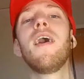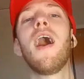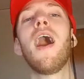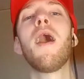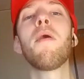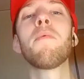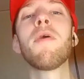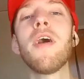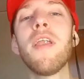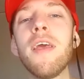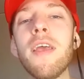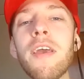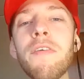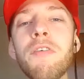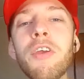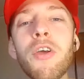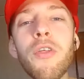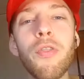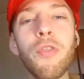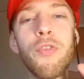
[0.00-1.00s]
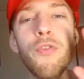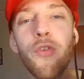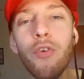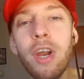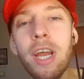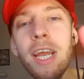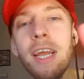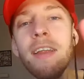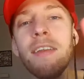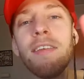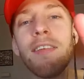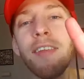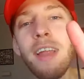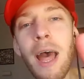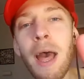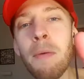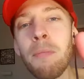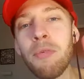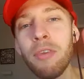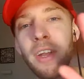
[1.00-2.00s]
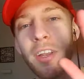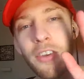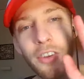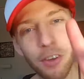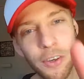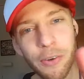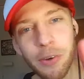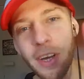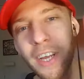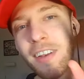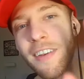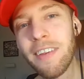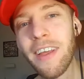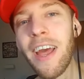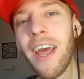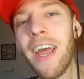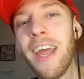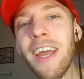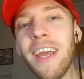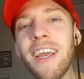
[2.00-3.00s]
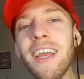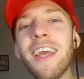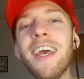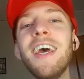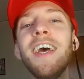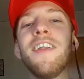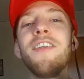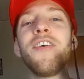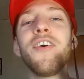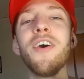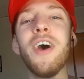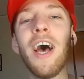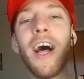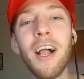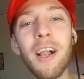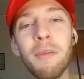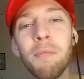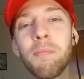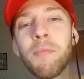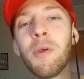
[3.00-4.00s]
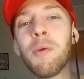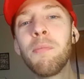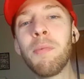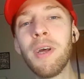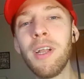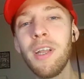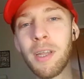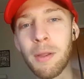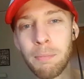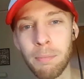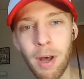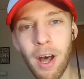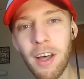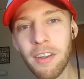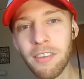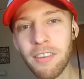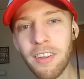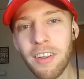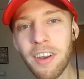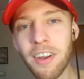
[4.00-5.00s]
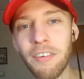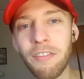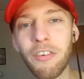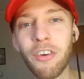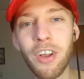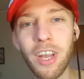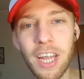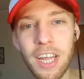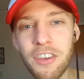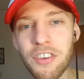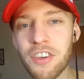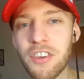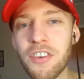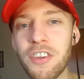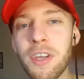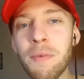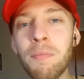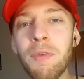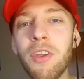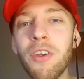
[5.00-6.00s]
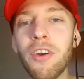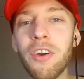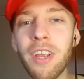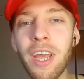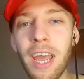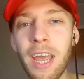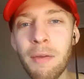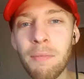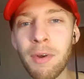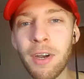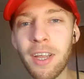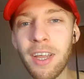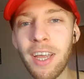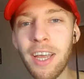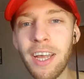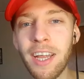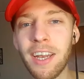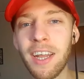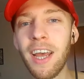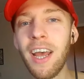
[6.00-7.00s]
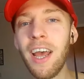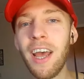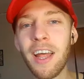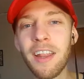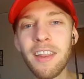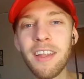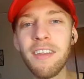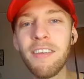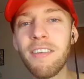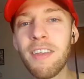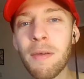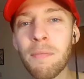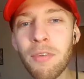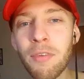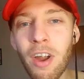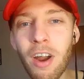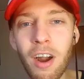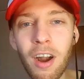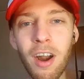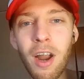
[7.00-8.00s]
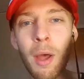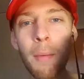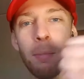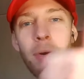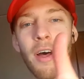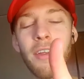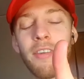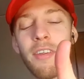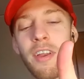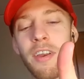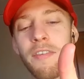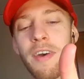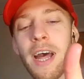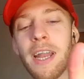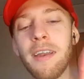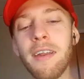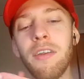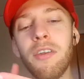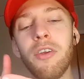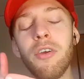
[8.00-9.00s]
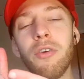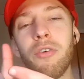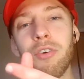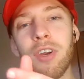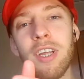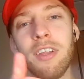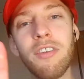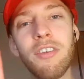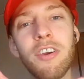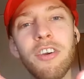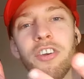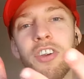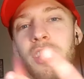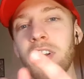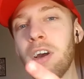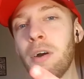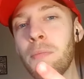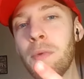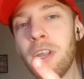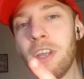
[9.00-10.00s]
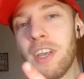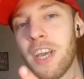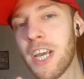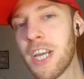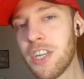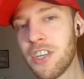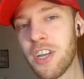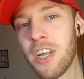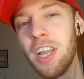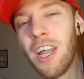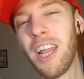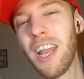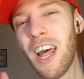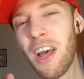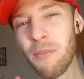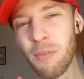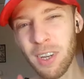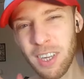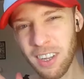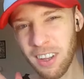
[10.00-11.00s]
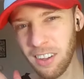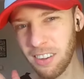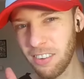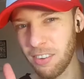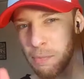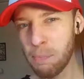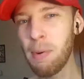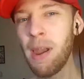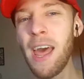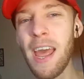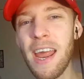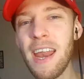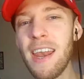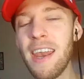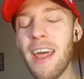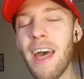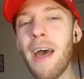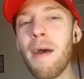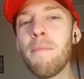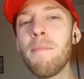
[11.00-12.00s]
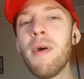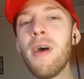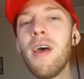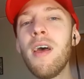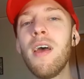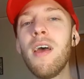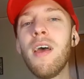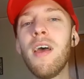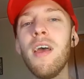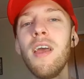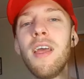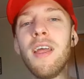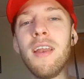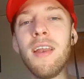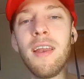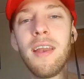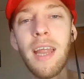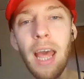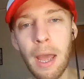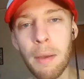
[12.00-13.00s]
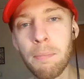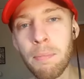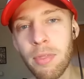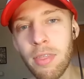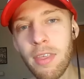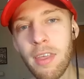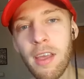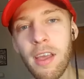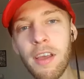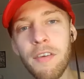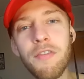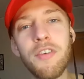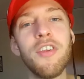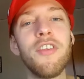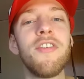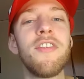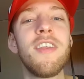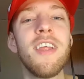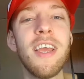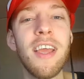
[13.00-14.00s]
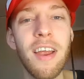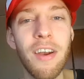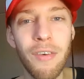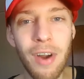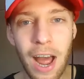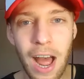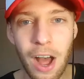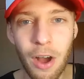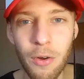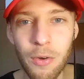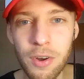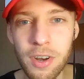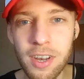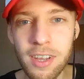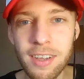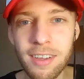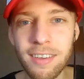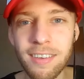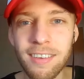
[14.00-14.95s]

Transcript: I'm gonna give you 3 steps that you can take to help you build a positive relationship to your gamer kid. And these steps are positive attitude, research, and communication. And I will explain them in depth if you stick around.